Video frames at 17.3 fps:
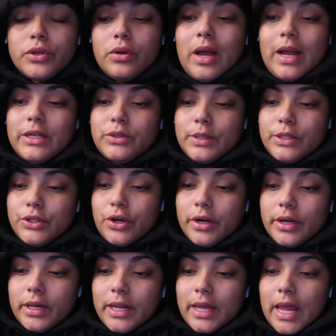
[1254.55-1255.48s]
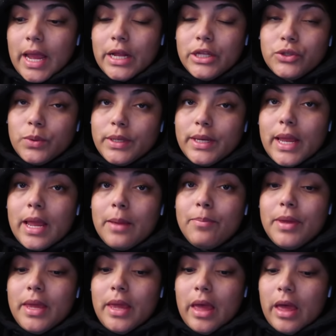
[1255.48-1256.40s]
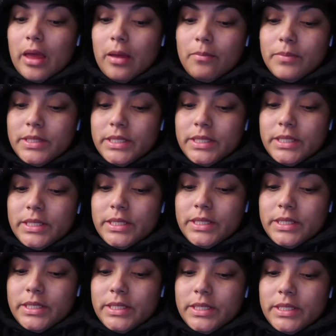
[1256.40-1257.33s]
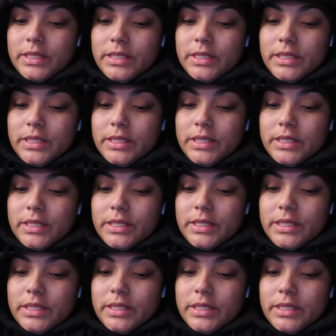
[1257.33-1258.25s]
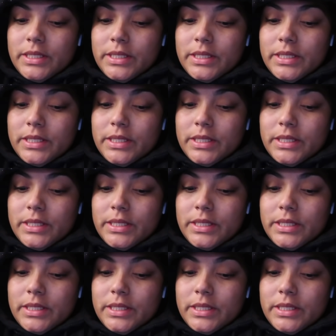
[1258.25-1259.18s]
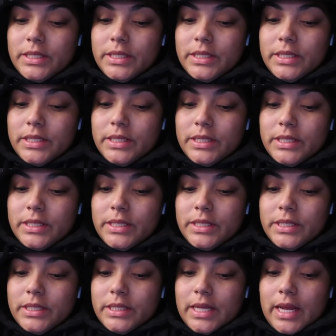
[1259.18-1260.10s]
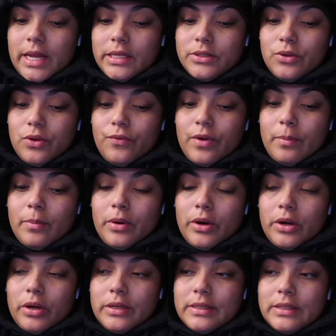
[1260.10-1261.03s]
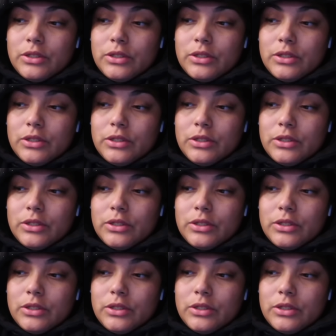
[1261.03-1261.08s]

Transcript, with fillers: You guys, so it's currently 8:28 p.m. What in the hell is on my sweater? Don't mind that, y'all. Today is November